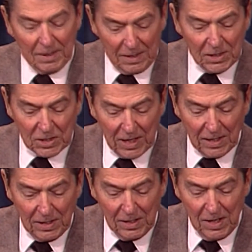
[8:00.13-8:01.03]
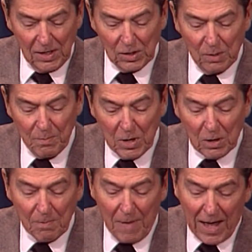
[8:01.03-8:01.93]
he said, the
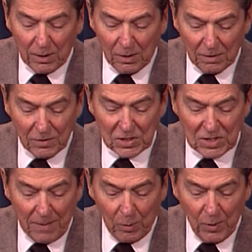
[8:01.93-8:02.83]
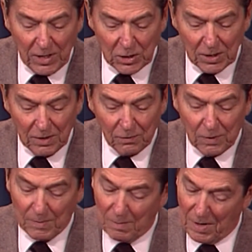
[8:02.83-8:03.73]
mere matter of the separation
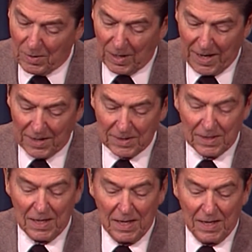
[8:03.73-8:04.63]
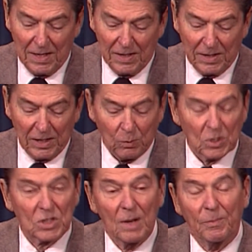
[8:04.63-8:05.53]
from the motherland. It
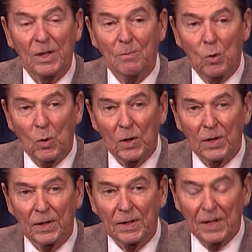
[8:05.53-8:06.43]
was something more.